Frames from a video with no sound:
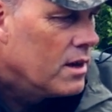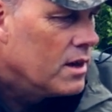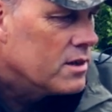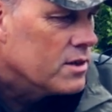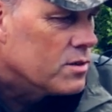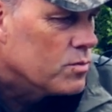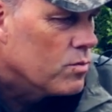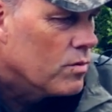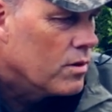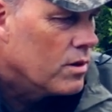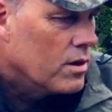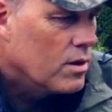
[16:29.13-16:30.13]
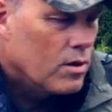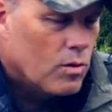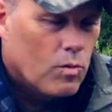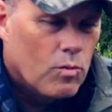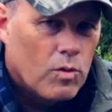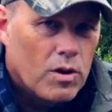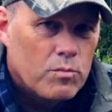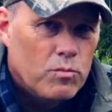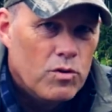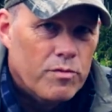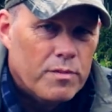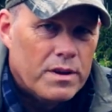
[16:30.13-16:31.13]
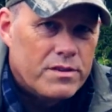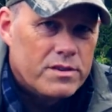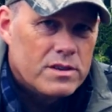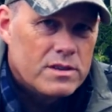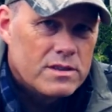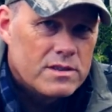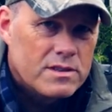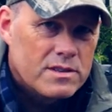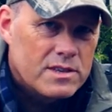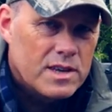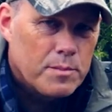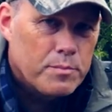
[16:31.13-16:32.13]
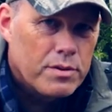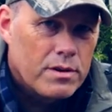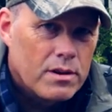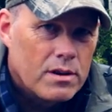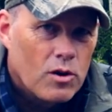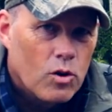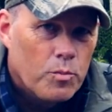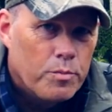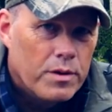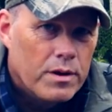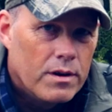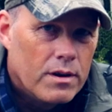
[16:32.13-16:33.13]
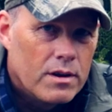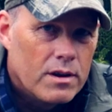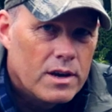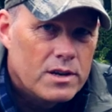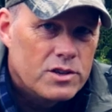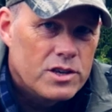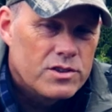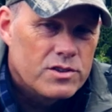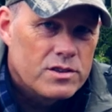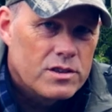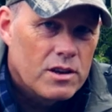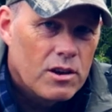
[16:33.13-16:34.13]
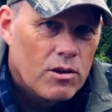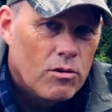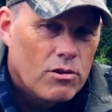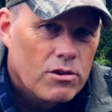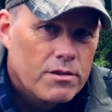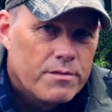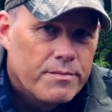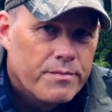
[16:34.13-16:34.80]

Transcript: It is one movement: snap, open, adjust, lock.